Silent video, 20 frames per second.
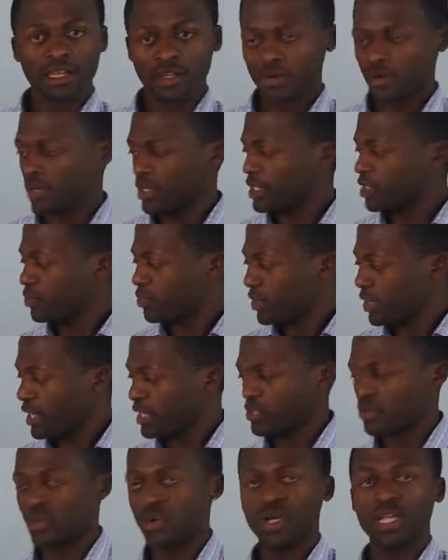or
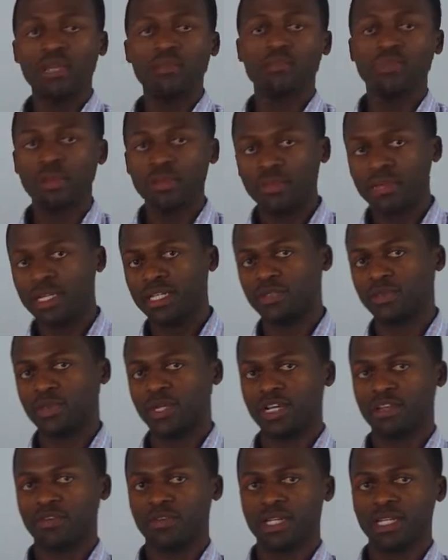experience or implement
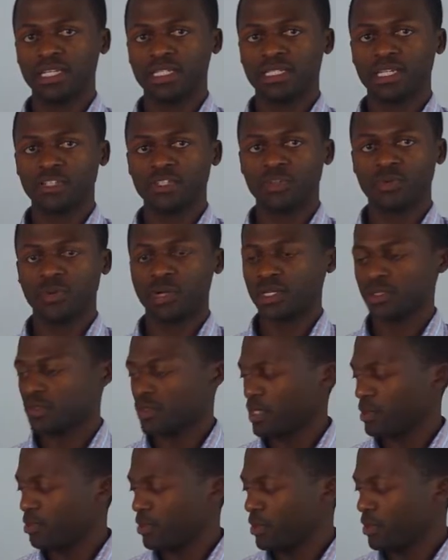whatever it is that you want
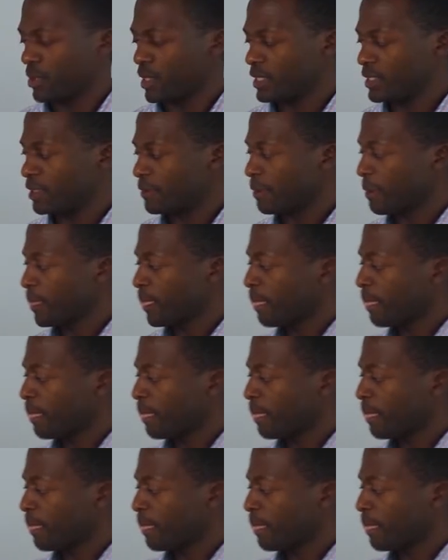to implement